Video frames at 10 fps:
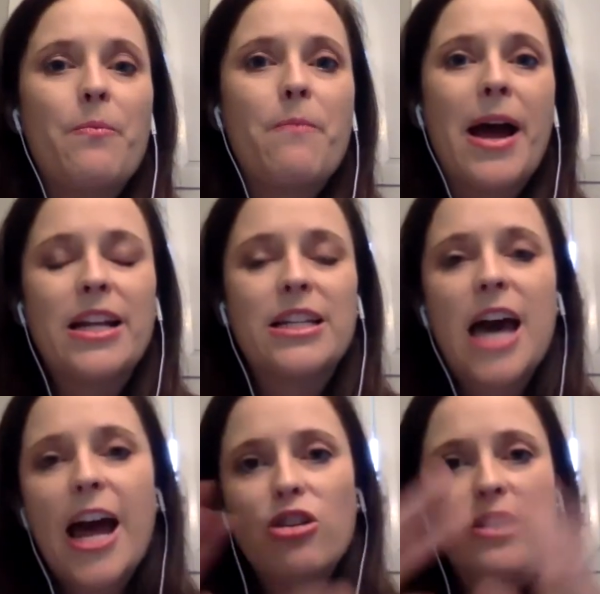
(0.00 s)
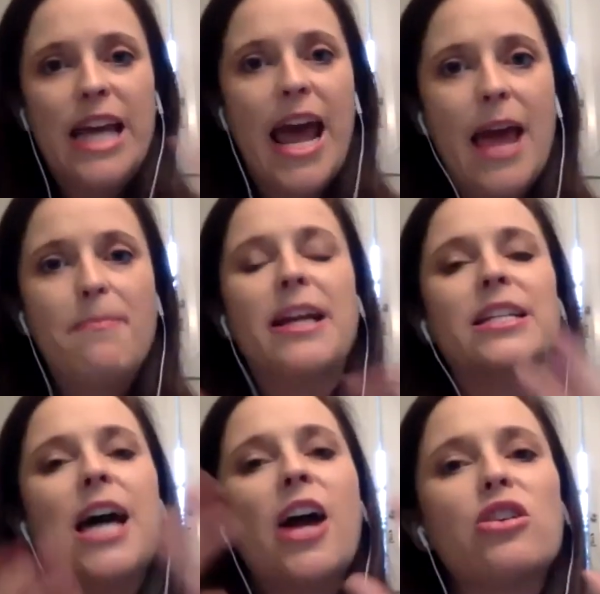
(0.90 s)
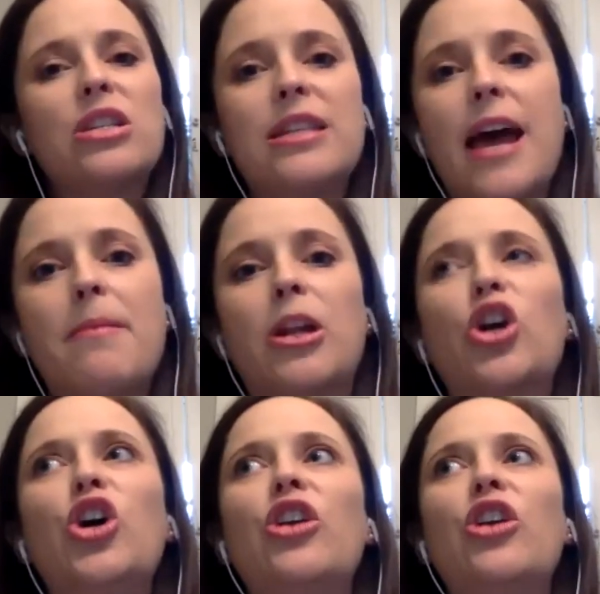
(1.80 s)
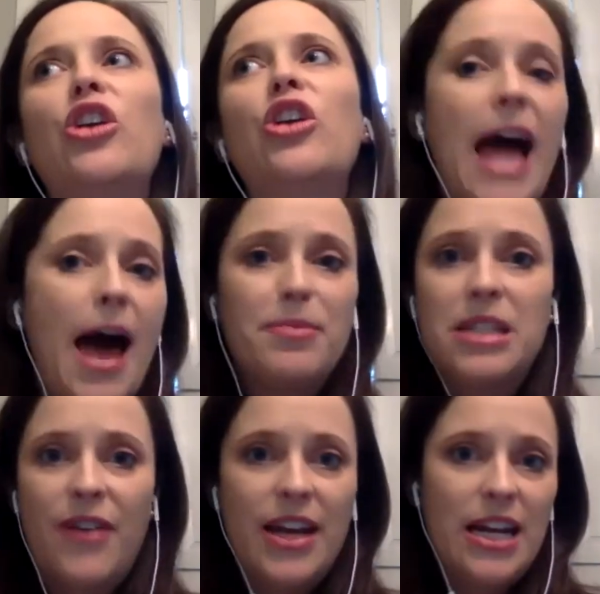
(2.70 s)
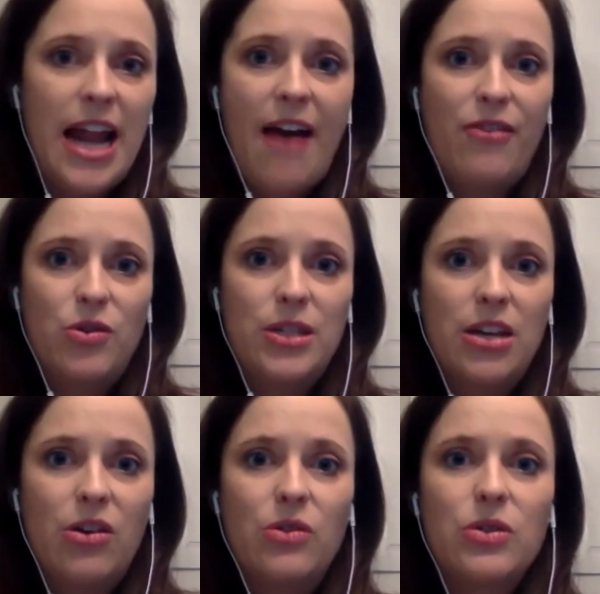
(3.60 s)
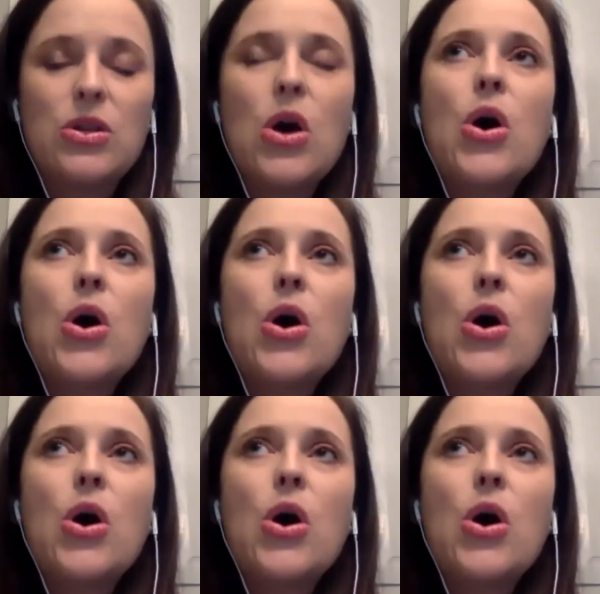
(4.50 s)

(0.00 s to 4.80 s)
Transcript: my entire day, my entire assignment could have collapsed if I didn't have those skills.